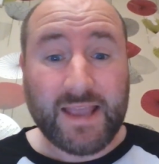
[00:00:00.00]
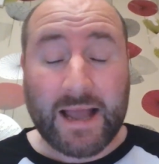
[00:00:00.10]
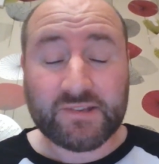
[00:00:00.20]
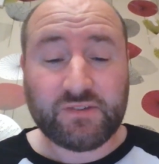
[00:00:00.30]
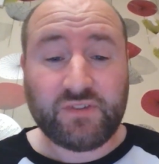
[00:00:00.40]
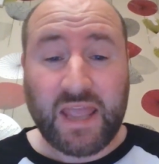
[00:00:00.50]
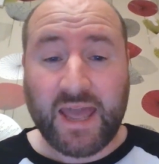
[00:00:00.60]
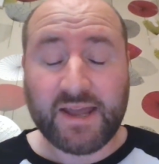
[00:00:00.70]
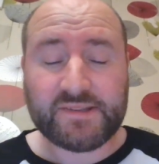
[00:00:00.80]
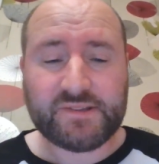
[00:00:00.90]
As of
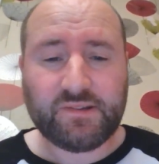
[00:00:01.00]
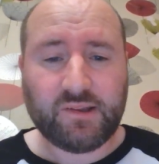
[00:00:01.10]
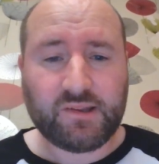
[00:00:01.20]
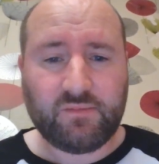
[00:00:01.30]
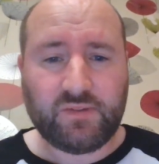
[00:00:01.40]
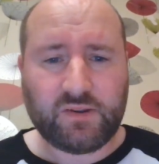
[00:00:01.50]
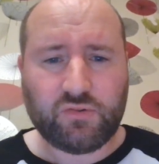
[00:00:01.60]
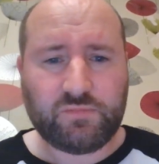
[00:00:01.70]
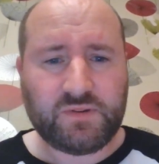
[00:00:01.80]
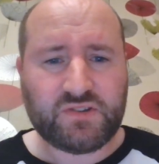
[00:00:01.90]
yet, like there
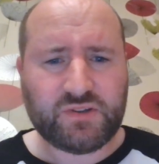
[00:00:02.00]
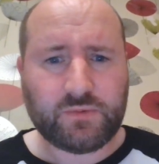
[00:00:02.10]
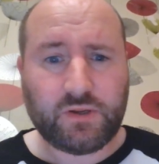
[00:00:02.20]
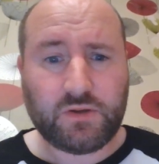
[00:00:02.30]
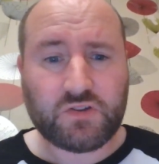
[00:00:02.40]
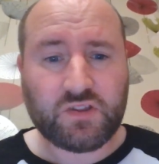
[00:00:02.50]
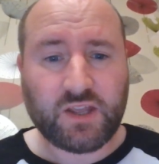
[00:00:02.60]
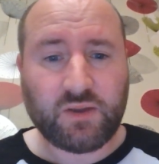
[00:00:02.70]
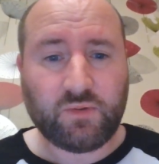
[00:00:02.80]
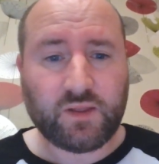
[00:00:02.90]
could be some huge
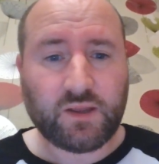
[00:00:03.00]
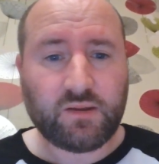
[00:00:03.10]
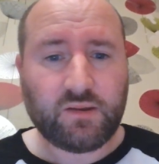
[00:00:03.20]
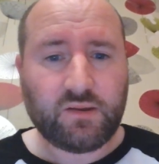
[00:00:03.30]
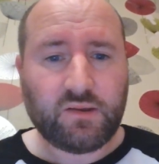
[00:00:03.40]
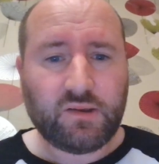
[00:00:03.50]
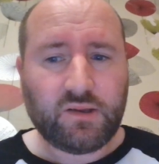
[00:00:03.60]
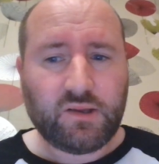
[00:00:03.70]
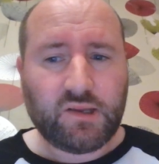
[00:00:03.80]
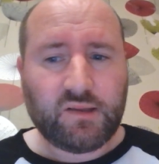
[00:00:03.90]
thing with it
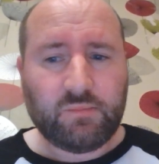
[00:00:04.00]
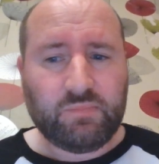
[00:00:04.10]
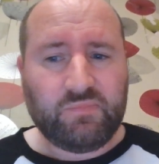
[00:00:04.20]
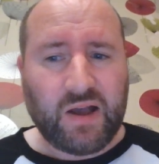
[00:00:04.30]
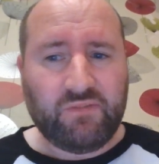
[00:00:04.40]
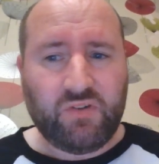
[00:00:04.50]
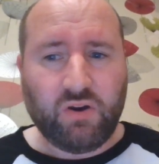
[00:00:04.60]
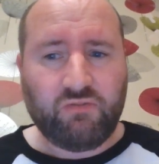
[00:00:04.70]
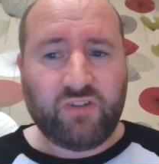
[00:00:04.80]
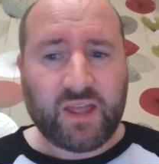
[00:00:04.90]
that I've
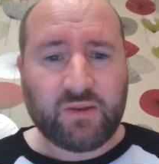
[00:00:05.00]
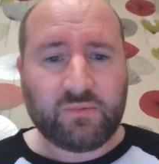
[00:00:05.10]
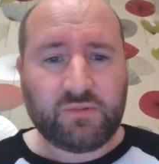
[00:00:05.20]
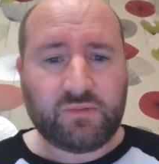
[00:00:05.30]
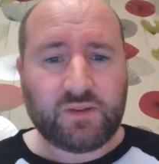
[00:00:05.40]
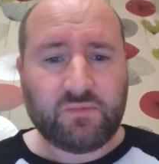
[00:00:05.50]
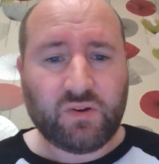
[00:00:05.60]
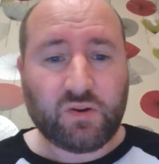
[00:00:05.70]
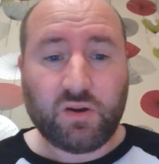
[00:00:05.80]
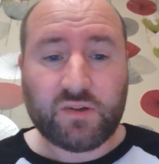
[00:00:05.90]
not
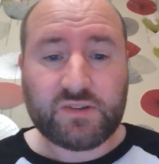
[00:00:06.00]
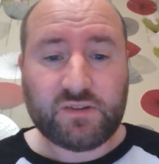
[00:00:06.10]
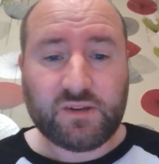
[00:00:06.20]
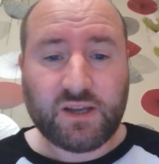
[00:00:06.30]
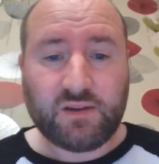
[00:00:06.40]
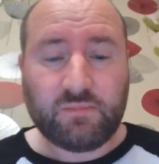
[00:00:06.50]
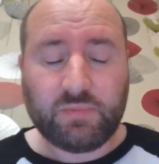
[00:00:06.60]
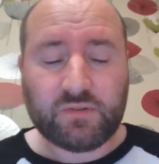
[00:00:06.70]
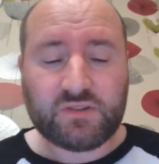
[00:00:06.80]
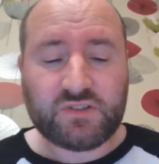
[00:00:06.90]
got to yet,
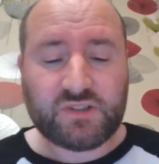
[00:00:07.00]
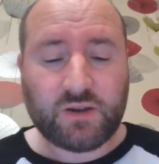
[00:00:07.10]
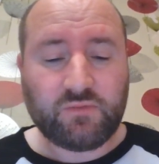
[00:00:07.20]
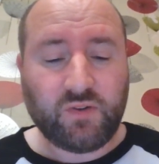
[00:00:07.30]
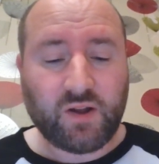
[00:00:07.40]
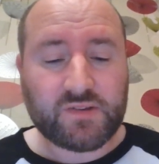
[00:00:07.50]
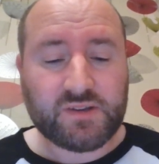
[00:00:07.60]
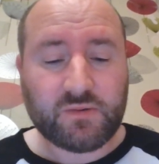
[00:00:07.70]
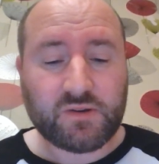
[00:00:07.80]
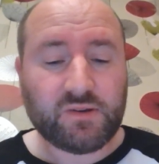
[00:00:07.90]
but so far
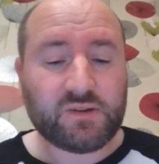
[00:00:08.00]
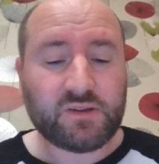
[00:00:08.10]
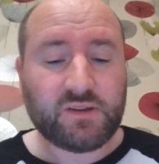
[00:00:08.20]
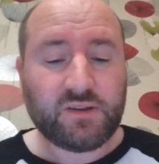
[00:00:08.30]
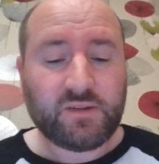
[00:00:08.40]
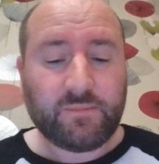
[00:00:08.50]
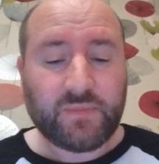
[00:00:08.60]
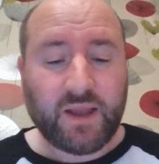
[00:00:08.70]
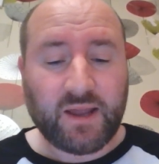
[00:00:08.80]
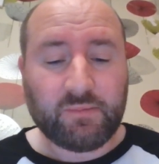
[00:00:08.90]
so good,
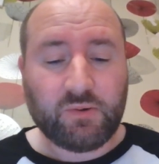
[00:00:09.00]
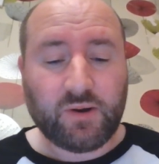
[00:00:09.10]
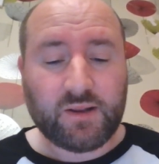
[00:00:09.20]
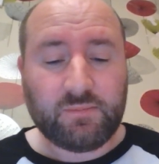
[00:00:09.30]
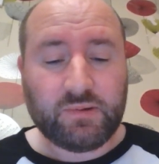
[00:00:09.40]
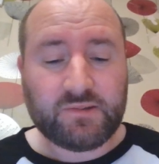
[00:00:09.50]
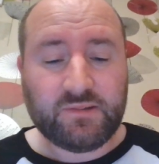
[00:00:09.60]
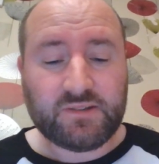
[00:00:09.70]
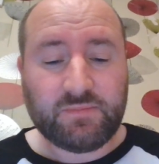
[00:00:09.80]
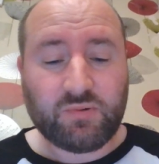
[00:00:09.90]
and I'm quite
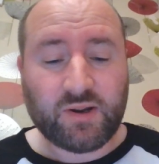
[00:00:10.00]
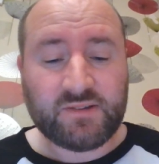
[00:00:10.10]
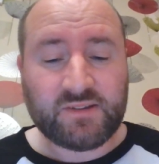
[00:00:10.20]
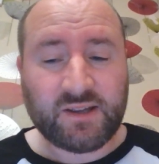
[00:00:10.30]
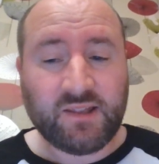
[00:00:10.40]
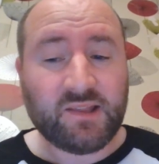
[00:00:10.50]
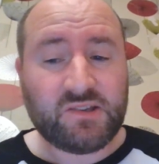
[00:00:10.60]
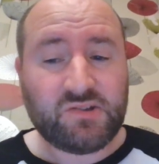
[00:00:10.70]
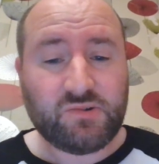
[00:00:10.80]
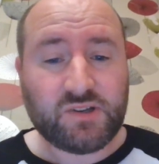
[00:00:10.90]
pleasantly surprised. I
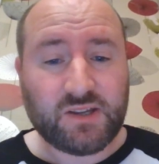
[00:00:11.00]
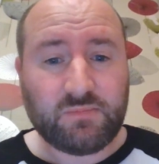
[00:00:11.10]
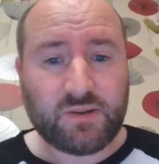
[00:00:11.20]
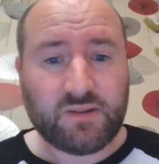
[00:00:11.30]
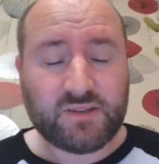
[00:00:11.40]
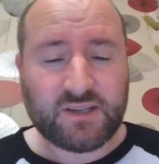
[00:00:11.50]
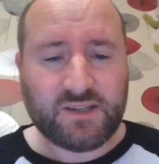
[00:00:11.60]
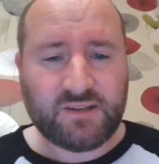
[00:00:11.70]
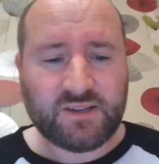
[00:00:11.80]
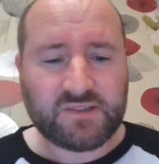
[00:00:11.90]
enjoyed it because I
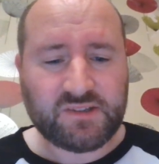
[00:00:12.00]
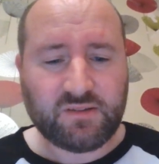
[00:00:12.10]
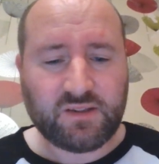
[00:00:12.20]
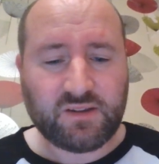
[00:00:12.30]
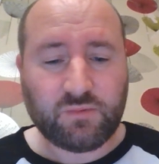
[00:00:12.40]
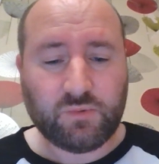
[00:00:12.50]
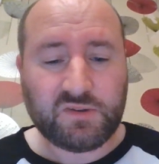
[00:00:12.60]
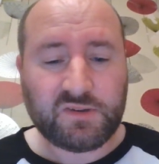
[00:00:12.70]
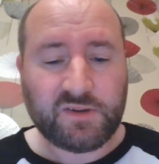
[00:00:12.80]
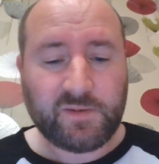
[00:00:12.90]
didn't necessarily think I would,